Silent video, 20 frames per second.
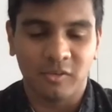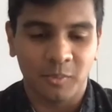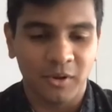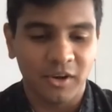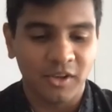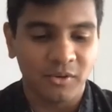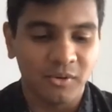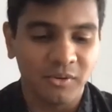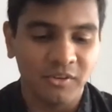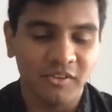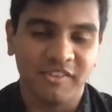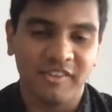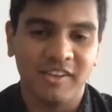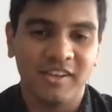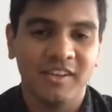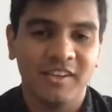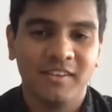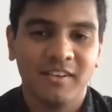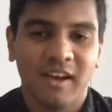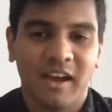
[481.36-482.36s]
pretty cool to
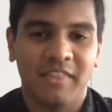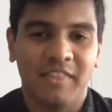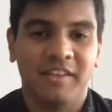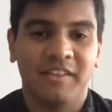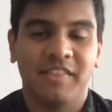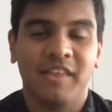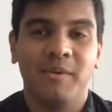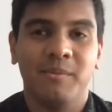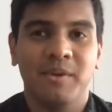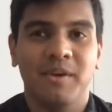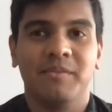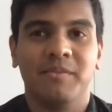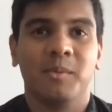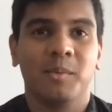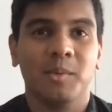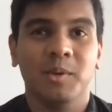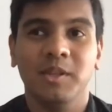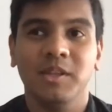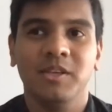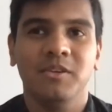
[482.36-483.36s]
see. I think that we have a
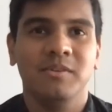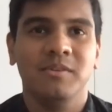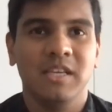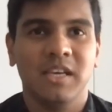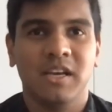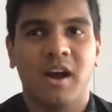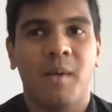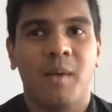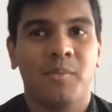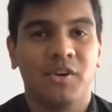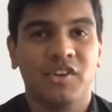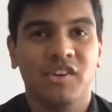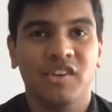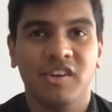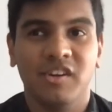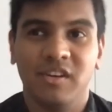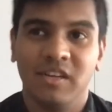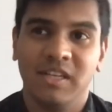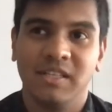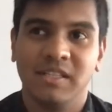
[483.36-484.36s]
really unique
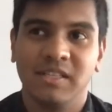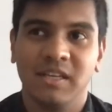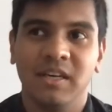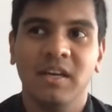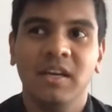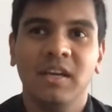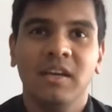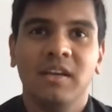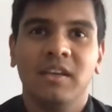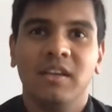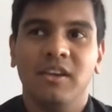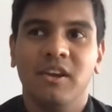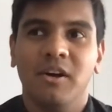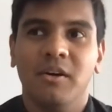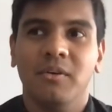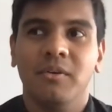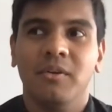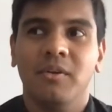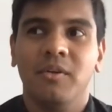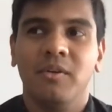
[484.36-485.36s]
opportunity to,
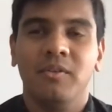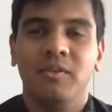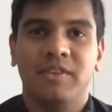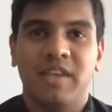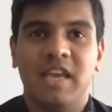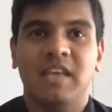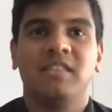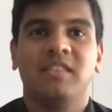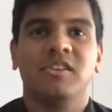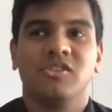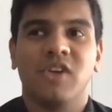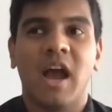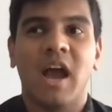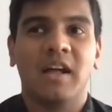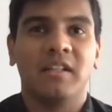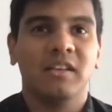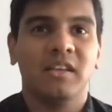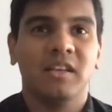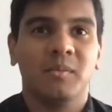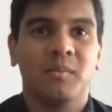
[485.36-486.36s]
take the dry
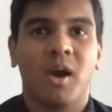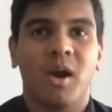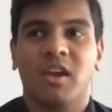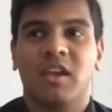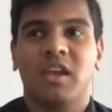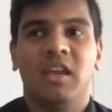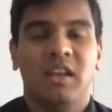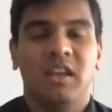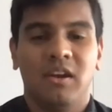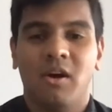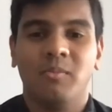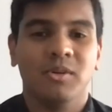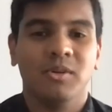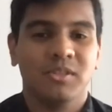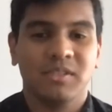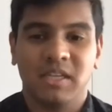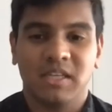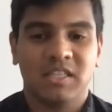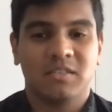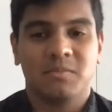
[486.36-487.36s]
cleaning market and
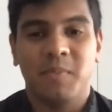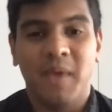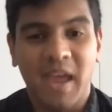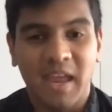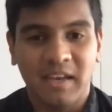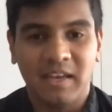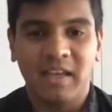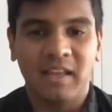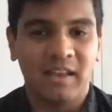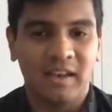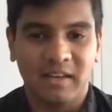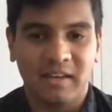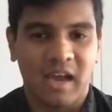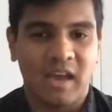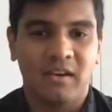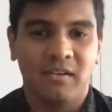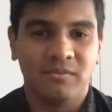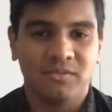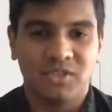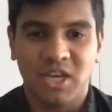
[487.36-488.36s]
almost expand it and
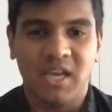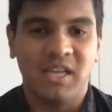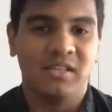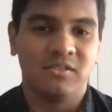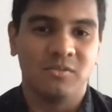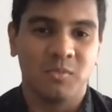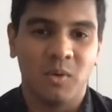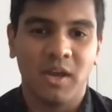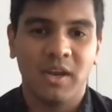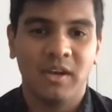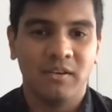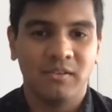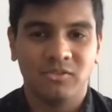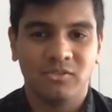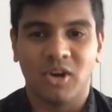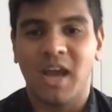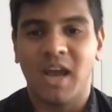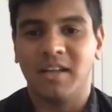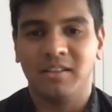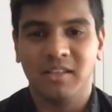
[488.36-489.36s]
kind of change what
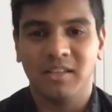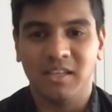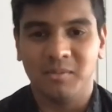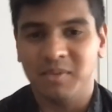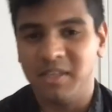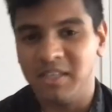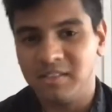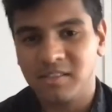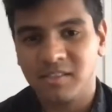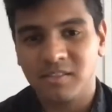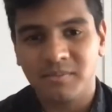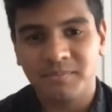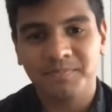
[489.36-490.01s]
dry cleaning means.